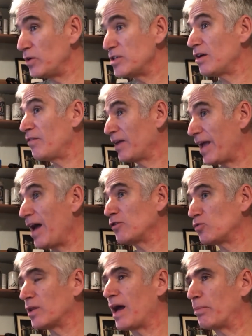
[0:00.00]
and we still have
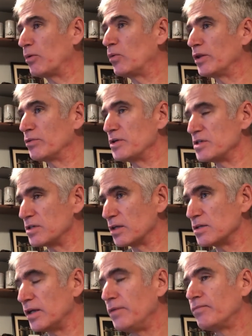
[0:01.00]
accounts with Capital One
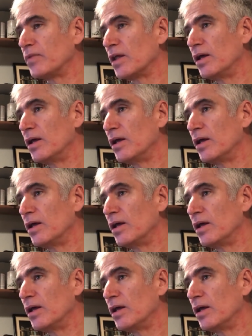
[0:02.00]
360.